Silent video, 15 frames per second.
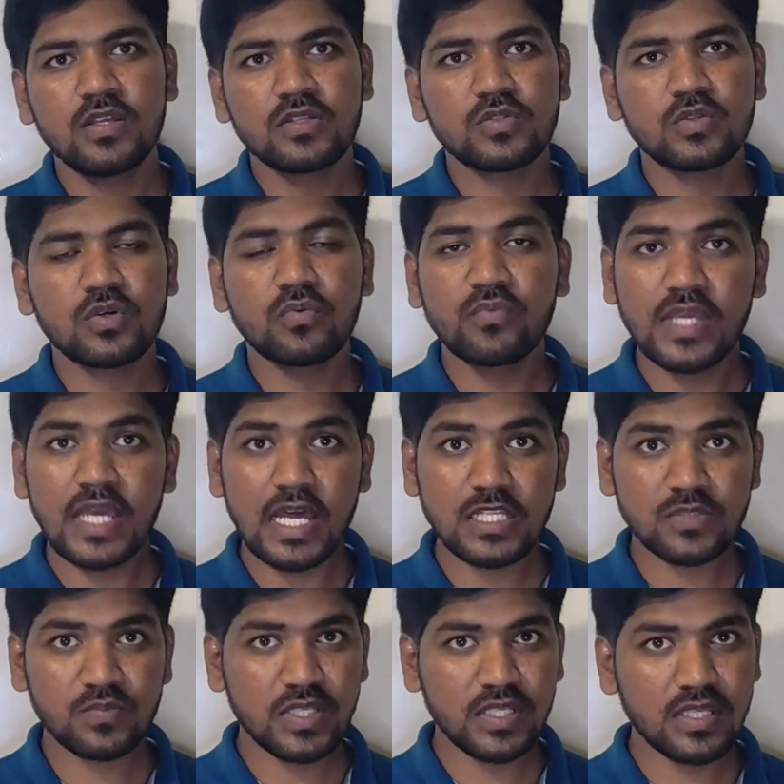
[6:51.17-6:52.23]
So we
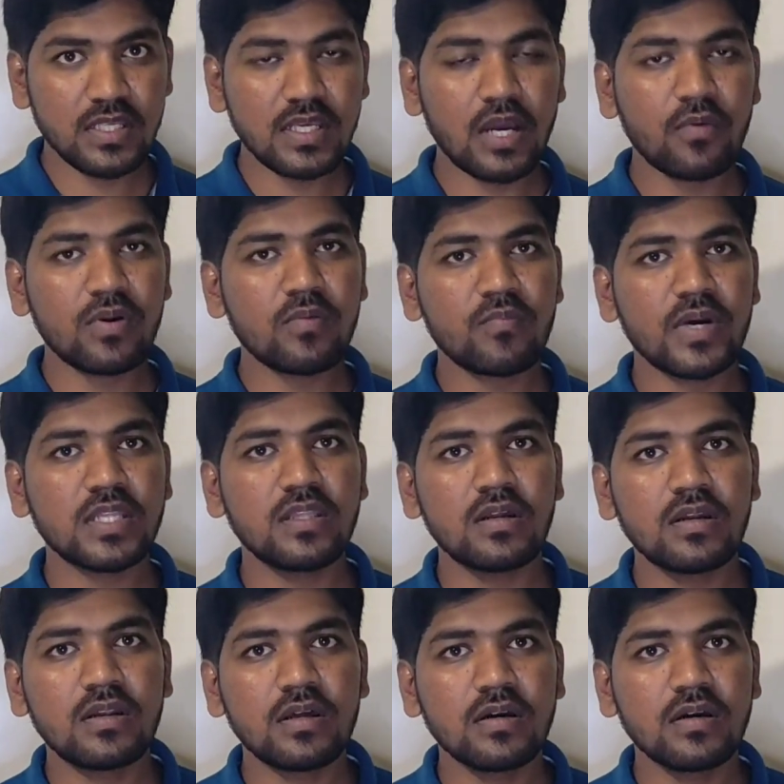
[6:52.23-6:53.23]
are speaking our mother